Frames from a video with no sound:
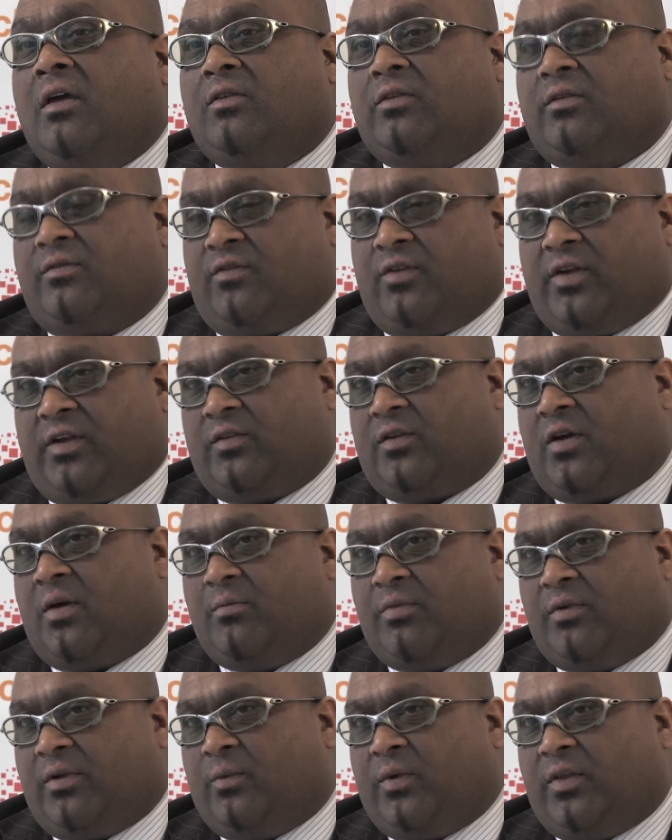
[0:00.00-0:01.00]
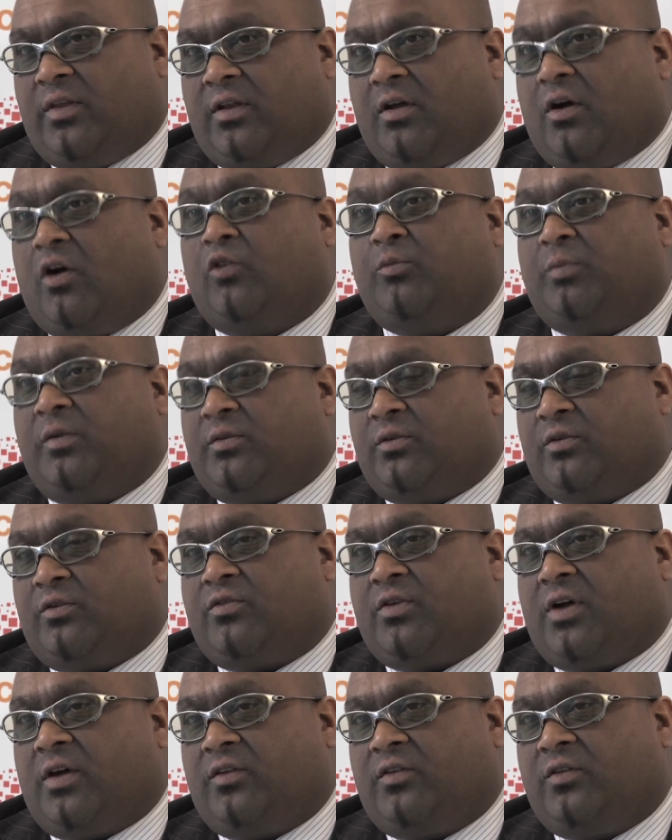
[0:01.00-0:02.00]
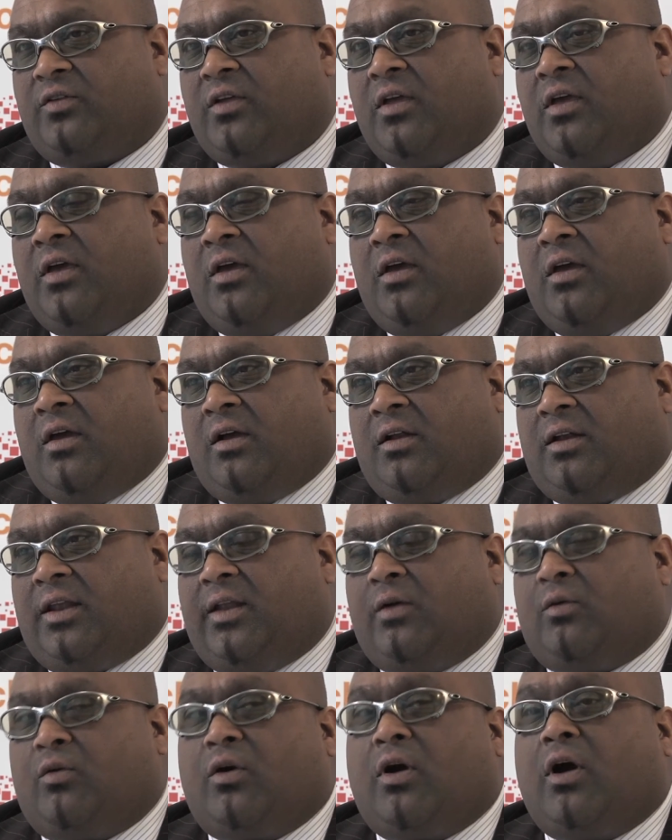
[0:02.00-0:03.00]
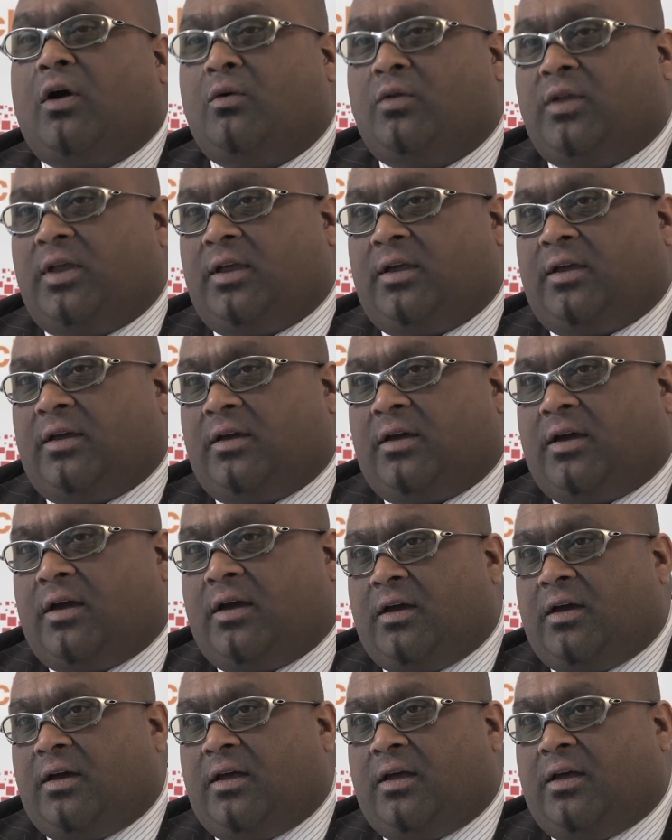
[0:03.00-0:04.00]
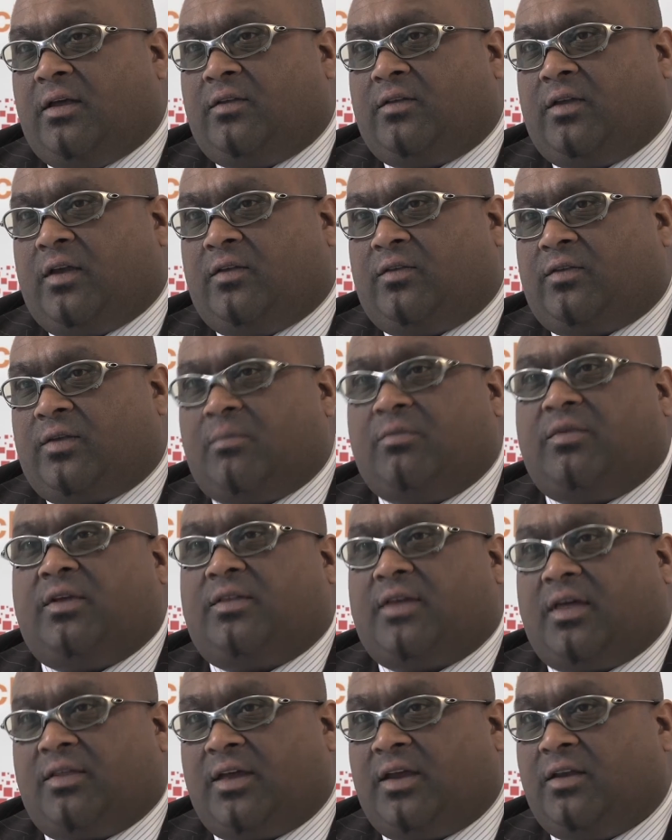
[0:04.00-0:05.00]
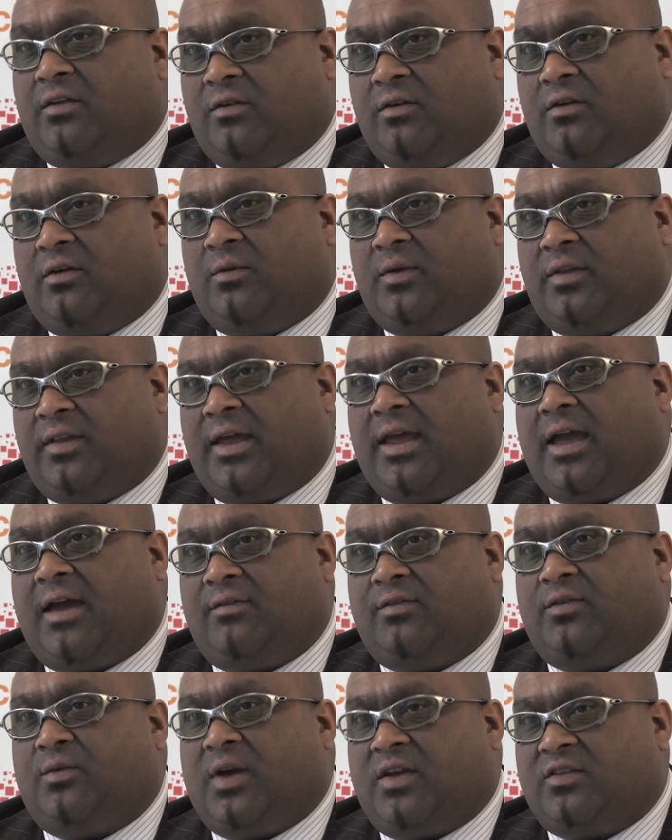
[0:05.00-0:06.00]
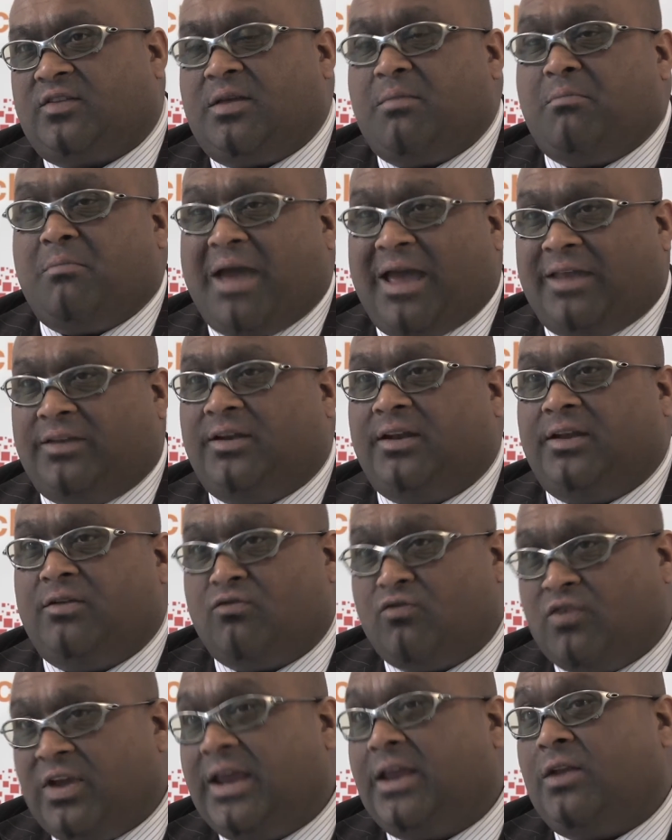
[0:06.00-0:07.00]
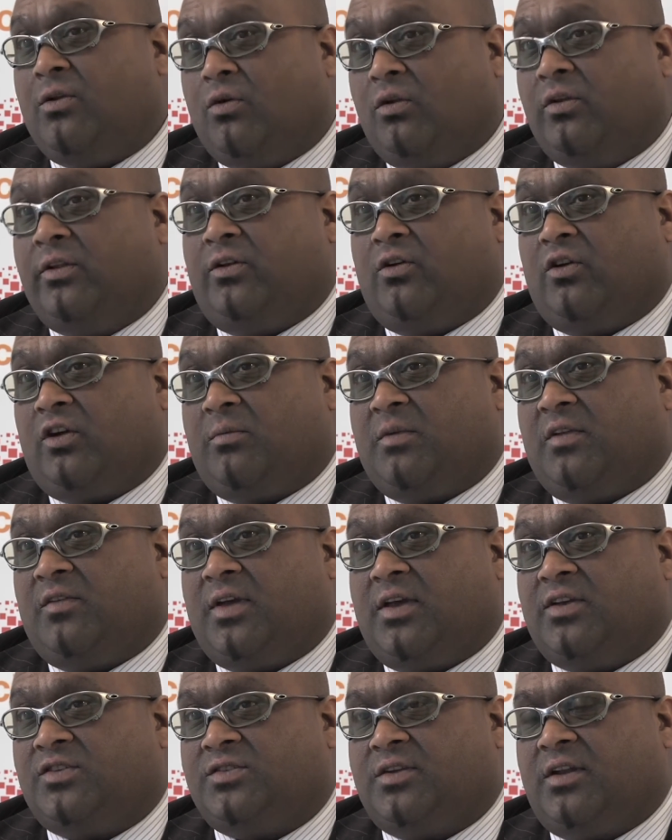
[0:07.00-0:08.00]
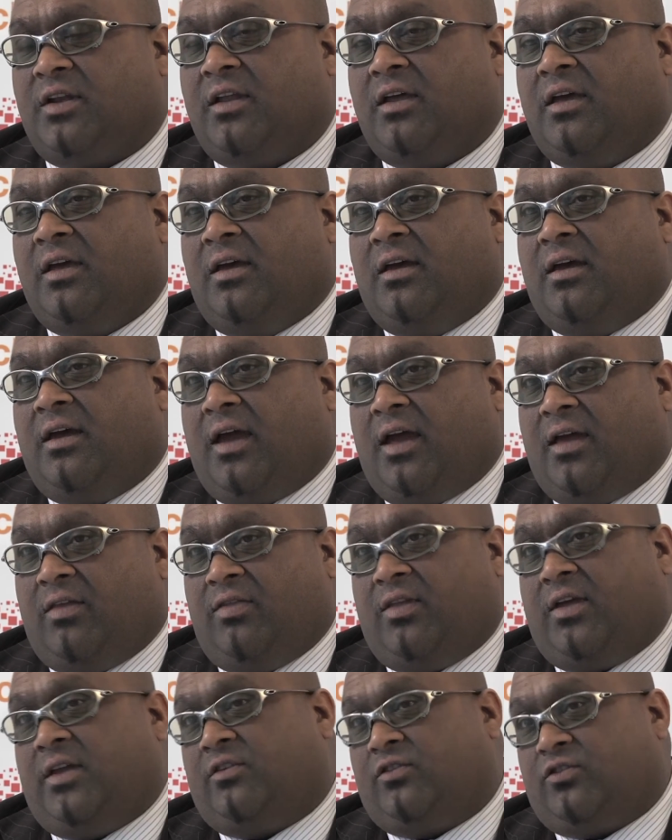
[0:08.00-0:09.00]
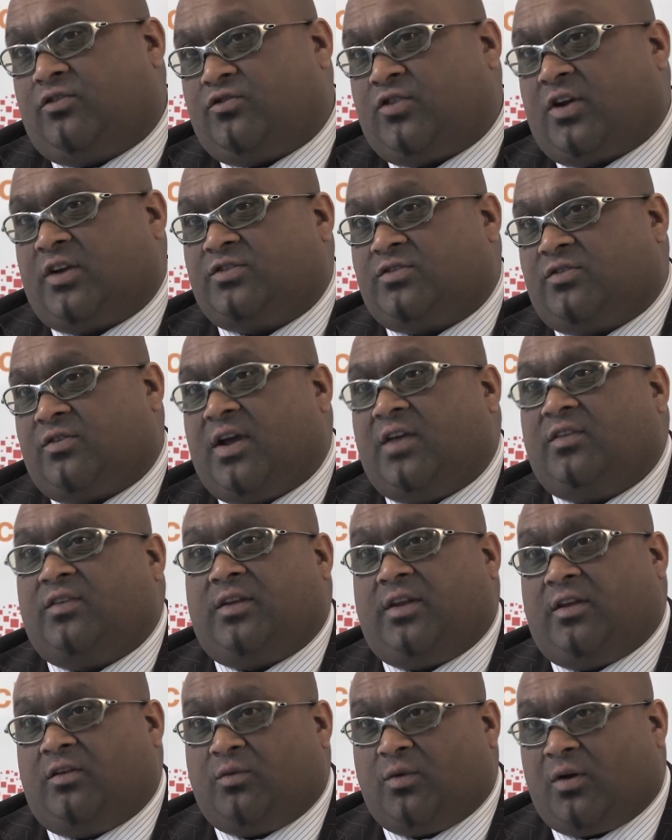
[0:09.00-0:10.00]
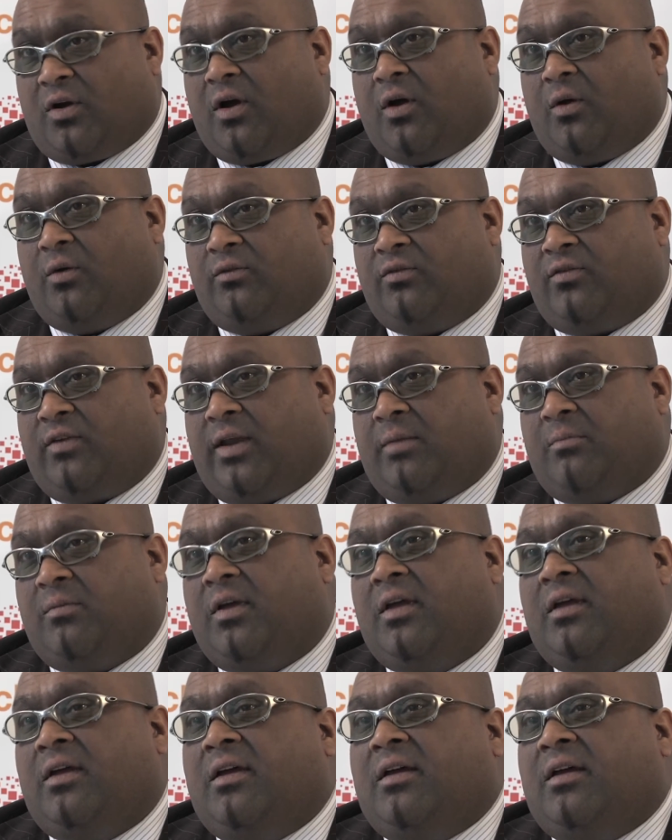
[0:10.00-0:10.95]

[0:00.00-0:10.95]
So for example, within a hospital trust, clinical coding is something that they do, and they have to actually manually read all the documentation and then structurize it into a code frame.